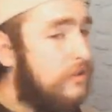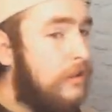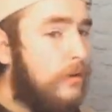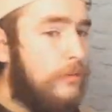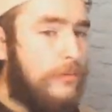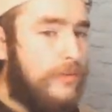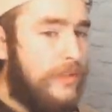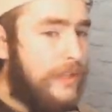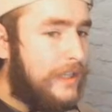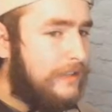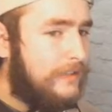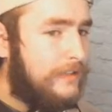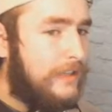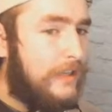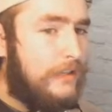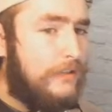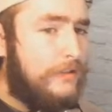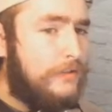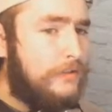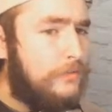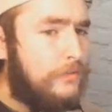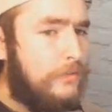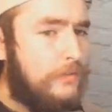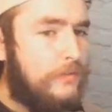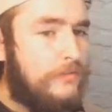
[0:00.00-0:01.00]
like with the
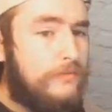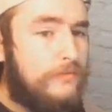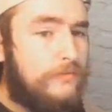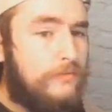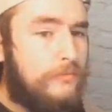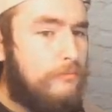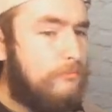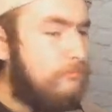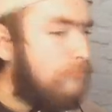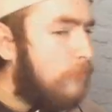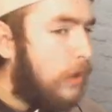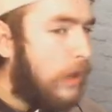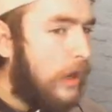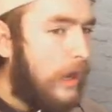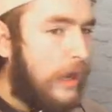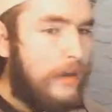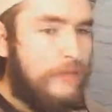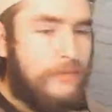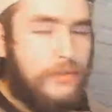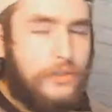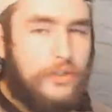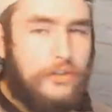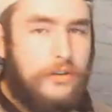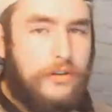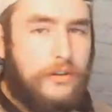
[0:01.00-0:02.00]
settlers we might have
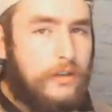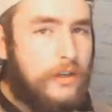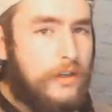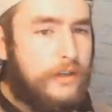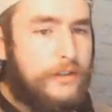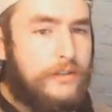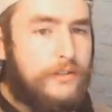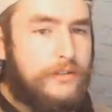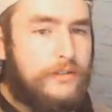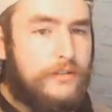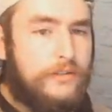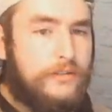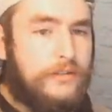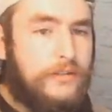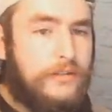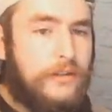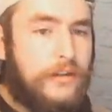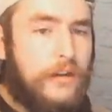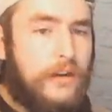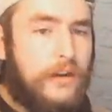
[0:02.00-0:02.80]
a shotgun as